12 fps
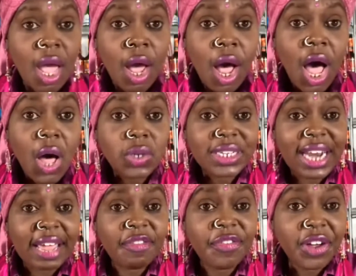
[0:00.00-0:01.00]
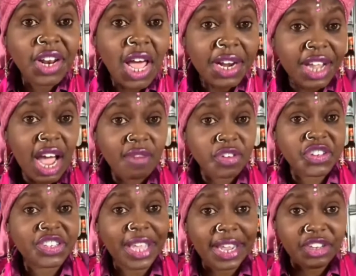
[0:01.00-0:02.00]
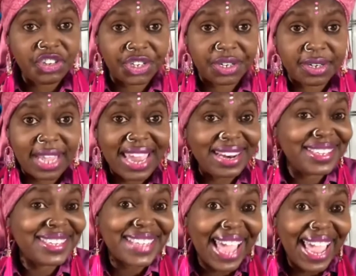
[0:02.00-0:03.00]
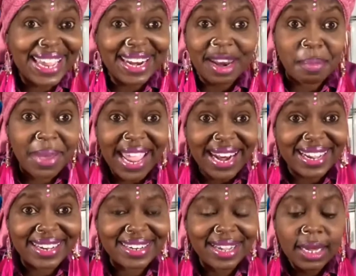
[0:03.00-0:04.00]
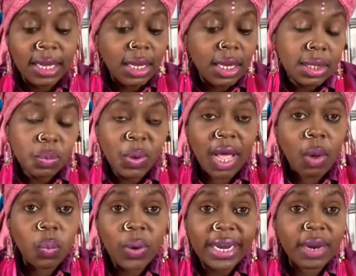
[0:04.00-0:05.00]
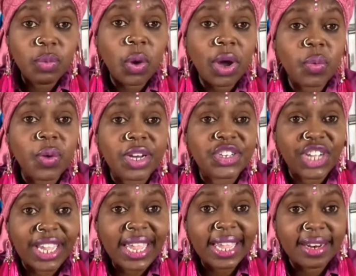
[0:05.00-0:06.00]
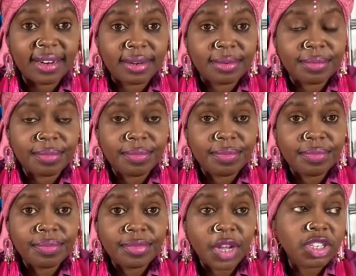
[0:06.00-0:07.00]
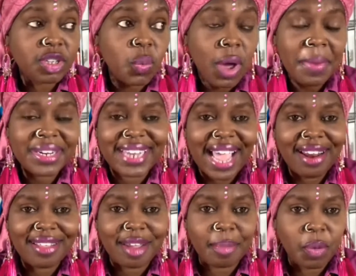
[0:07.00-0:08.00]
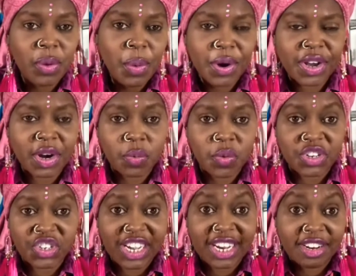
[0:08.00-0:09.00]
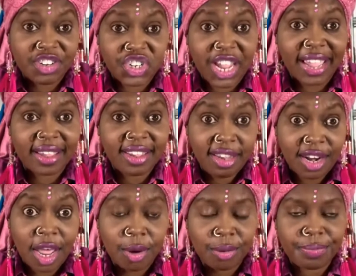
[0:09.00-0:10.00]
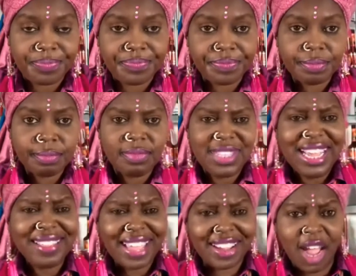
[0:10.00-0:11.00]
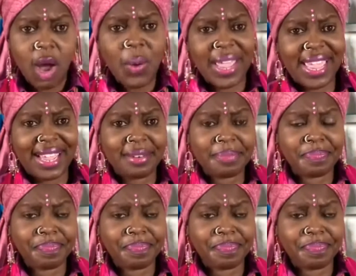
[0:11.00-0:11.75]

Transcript: holding a full-on conversation and admitting, well, we didn't want to rush in. There's a woman down in there, but we weren't going to rush in to check, you know. Then they go in,